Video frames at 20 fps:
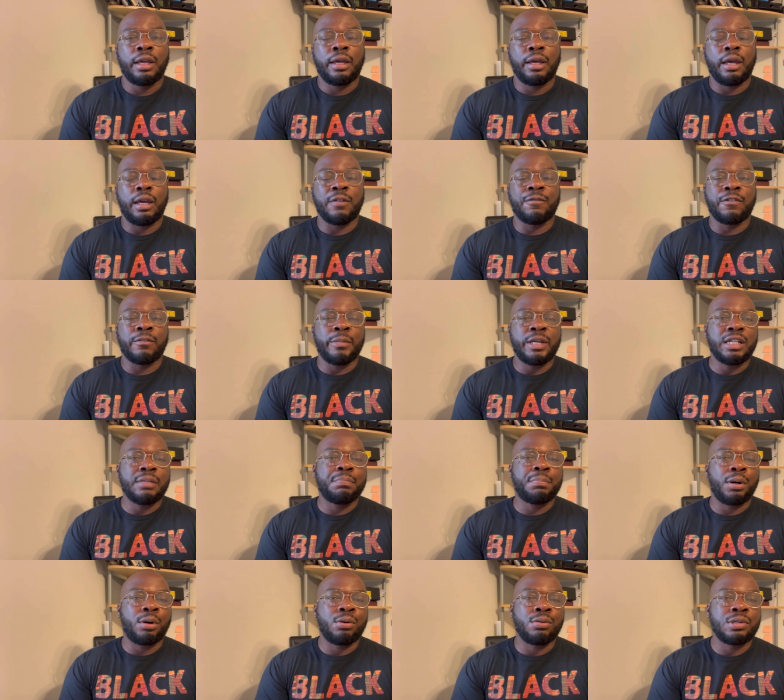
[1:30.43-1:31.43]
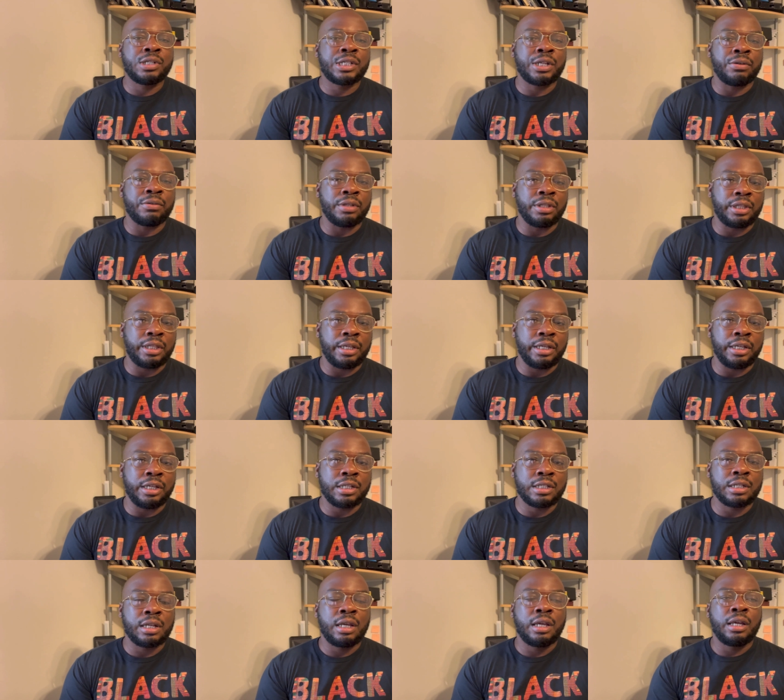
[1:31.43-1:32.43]
and for me to post certain
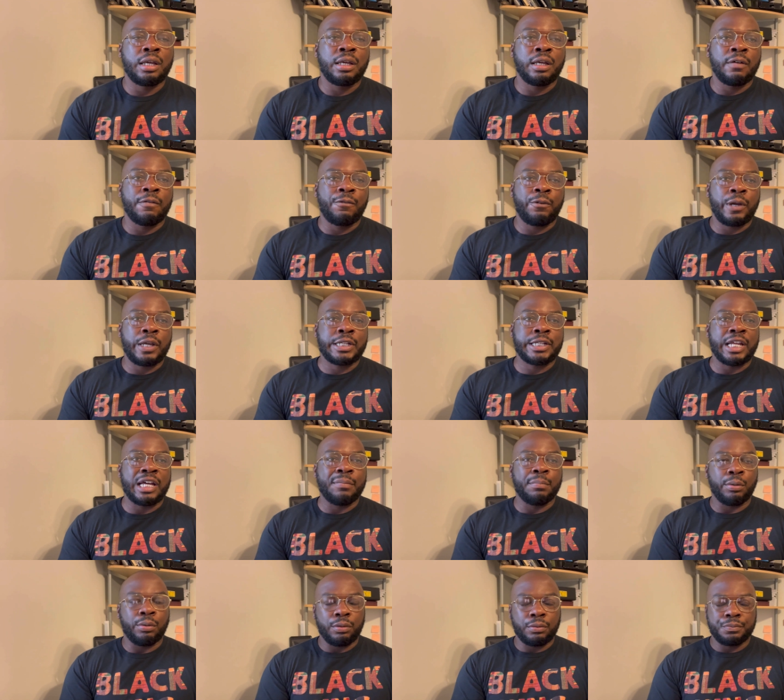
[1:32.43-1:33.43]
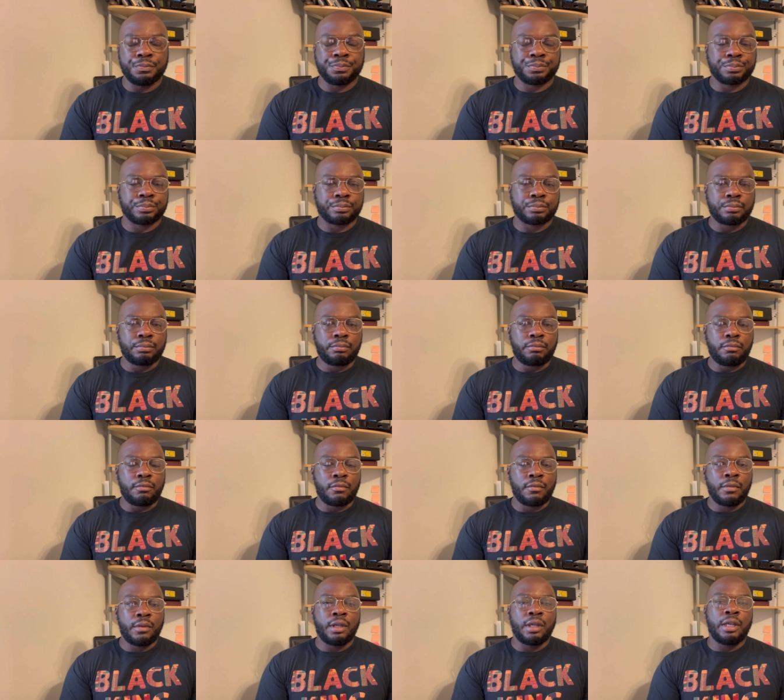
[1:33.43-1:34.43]
things, for example,
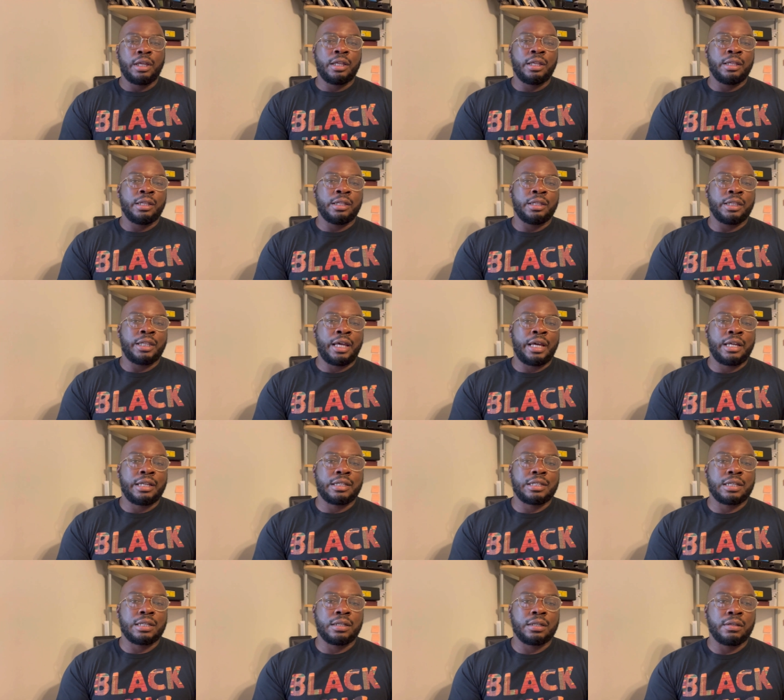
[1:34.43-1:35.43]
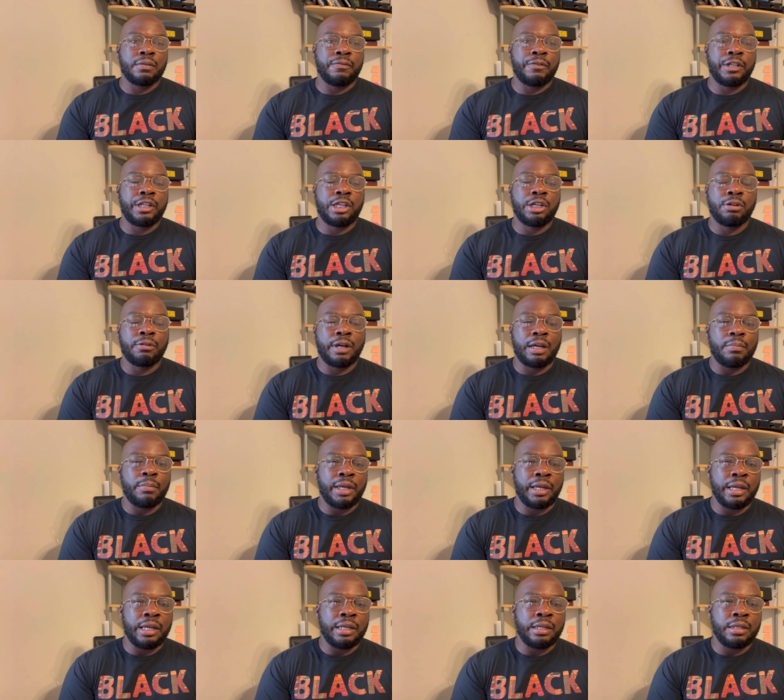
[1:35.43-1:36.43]
that video I
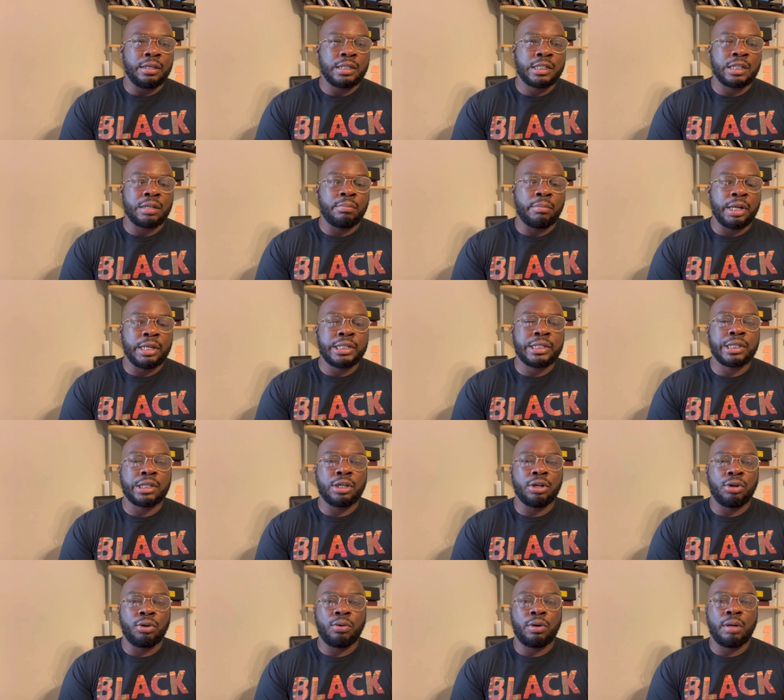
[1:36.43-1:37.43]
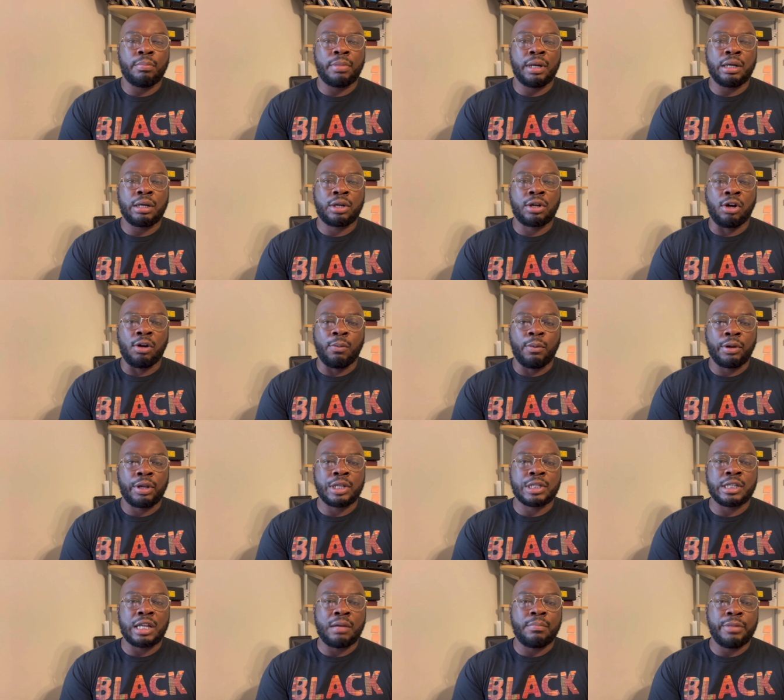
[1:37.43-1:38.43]
made some months ago about
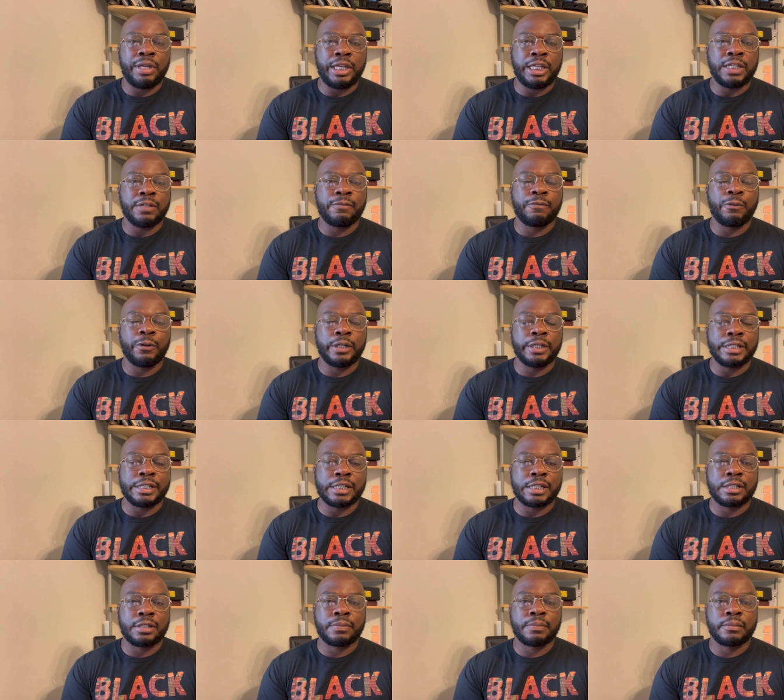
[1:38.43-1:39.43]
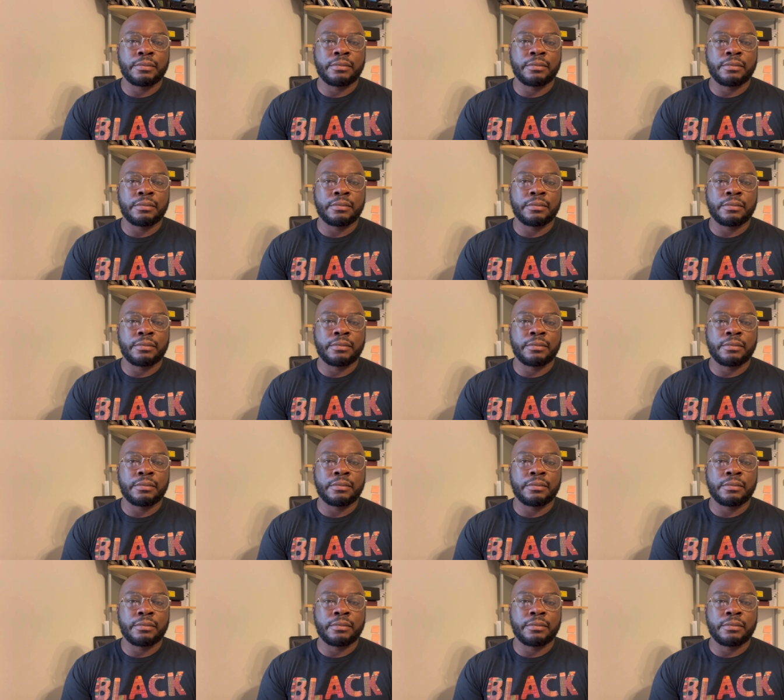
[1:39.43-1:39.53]
coworkers not being your friends.